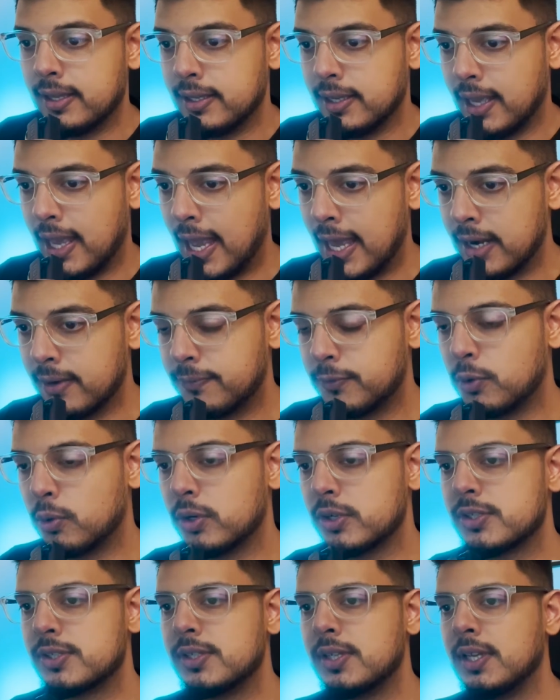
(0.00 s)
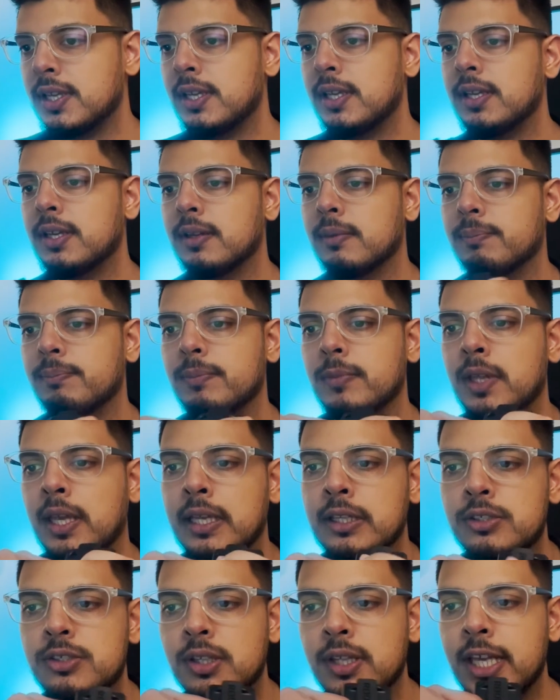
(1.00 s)
of course the
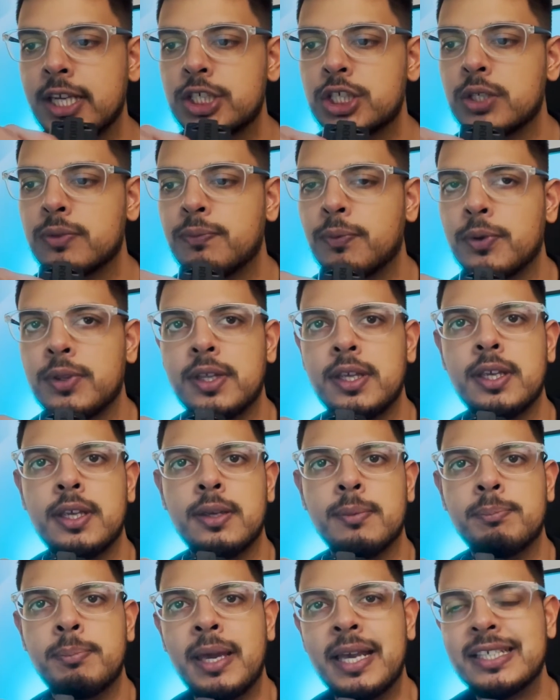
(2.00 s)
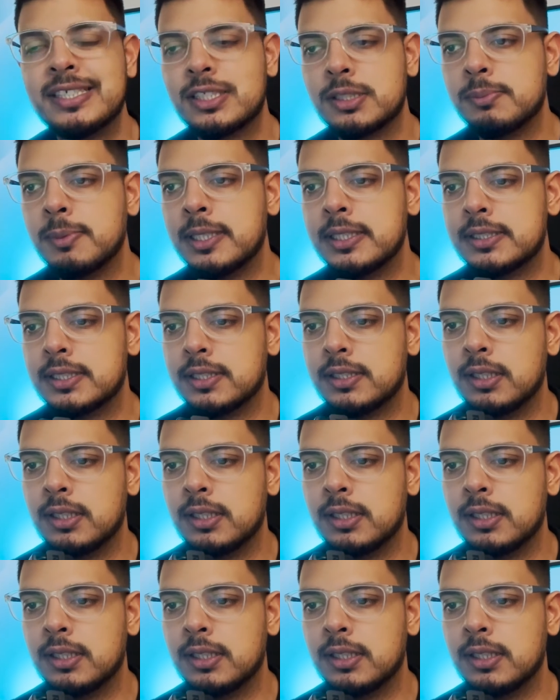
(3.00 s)
insulation for the basement,